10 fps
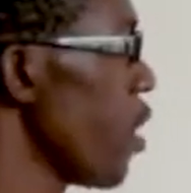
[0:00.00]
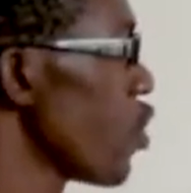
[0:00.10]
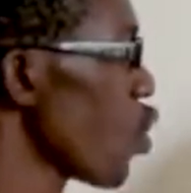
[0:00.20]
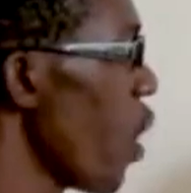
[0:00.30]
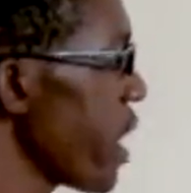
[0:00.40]

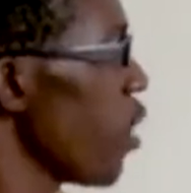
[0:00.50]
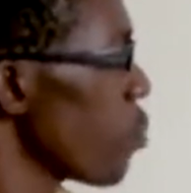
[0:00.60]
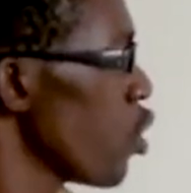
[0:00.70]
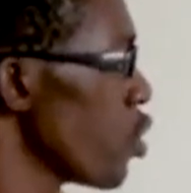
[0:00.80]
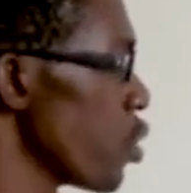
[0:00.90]
so what
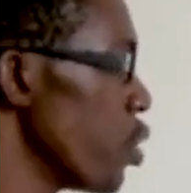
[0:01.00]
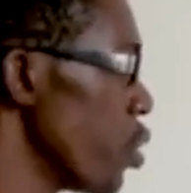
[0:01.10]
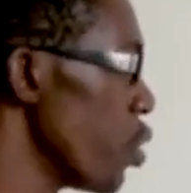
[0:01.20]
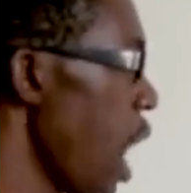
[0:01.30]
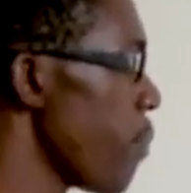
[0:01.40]
I'm going to
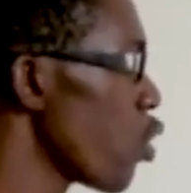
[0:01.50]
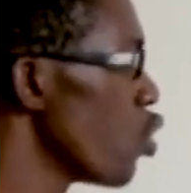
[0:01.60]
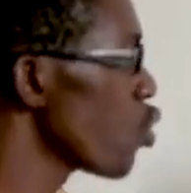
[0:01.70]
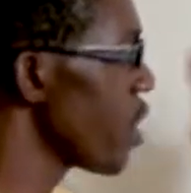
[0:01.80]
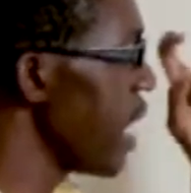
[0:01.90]
do, I'm
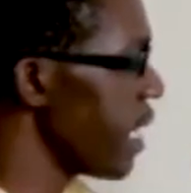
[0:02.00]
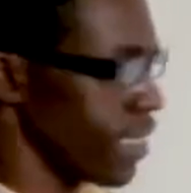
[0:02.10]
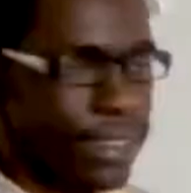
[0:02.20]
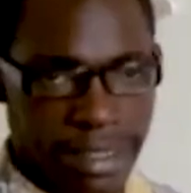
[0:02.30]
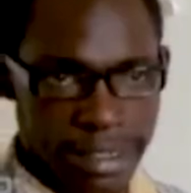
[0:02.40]
going to
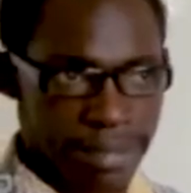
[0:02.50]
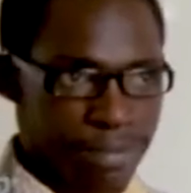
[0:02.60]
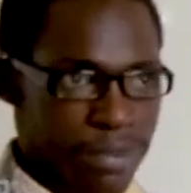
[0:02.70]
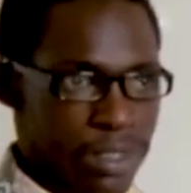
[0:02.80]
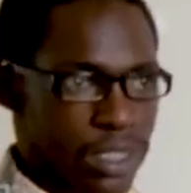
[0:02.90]
let
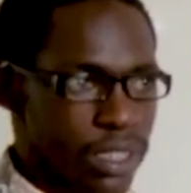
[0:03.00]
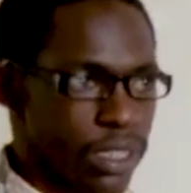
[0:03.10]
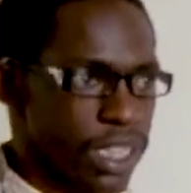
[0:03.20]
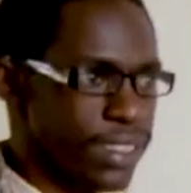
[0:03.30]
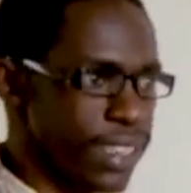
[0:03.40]

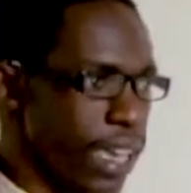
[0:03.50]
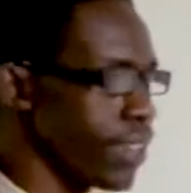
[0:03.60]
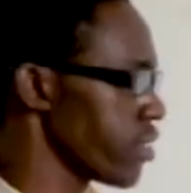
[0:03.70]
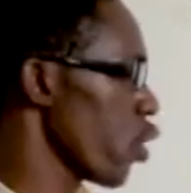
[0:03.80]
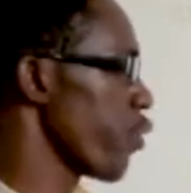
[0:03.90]
the
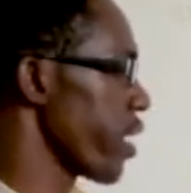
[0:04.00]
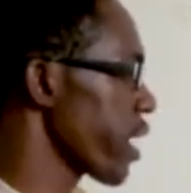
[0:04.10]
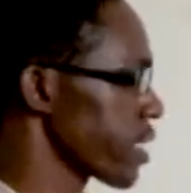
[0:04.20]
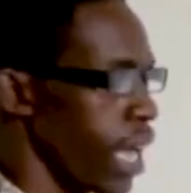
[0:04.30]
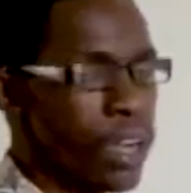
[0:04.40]
sides of a
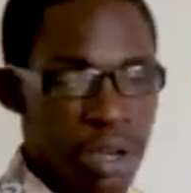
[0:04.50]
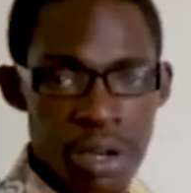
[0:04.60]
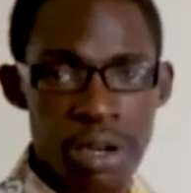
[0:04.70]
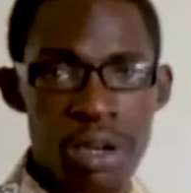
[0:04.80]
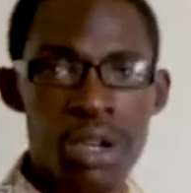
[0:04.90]

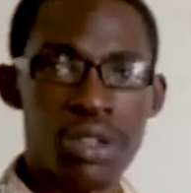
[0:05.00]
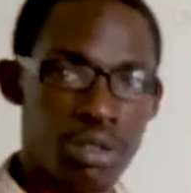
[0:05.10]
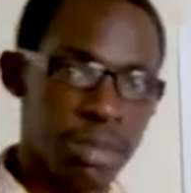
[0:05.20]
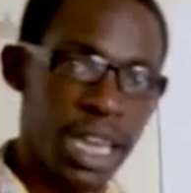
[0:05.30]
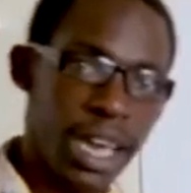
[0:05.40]
rectangle
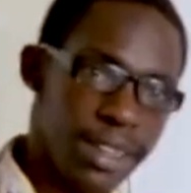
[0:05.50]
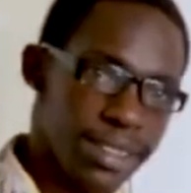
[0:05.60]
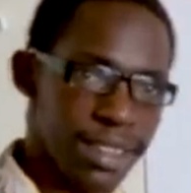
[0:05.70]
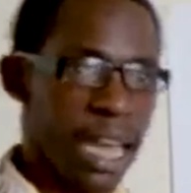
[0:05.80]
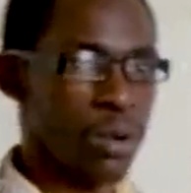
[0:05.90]
to be
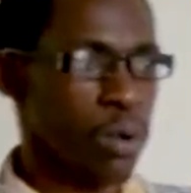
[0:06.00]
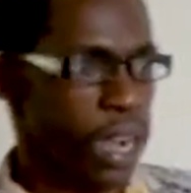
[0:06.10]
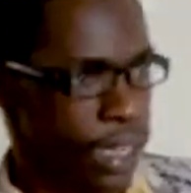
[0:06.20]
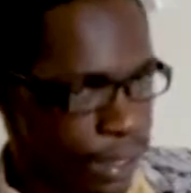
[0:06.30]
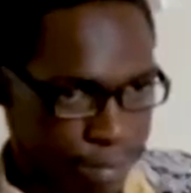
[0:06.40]
x and
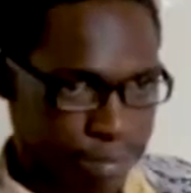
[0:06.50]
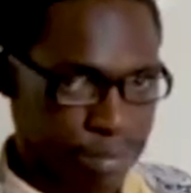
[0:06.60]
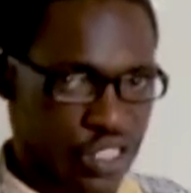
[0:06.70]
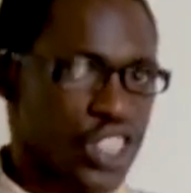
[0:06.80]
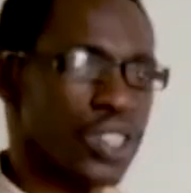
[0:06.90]
y
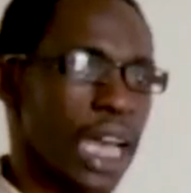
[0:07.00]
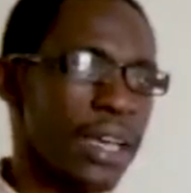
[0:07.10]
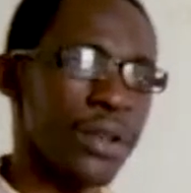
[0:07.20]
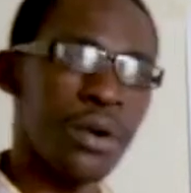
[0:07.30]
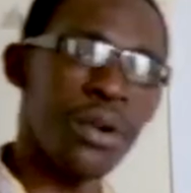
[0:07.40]
since
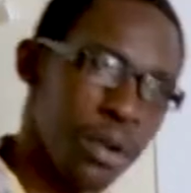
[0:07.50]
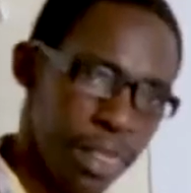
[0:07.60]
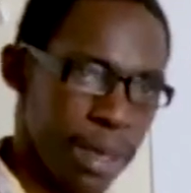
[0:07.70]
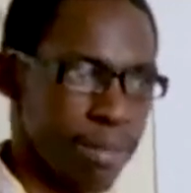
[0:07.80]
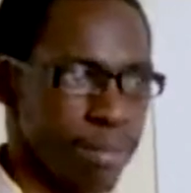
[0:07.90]
I don't know
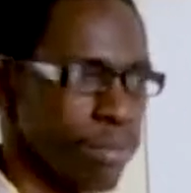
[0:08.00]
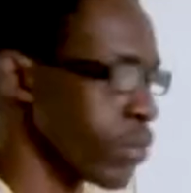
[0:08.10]
them.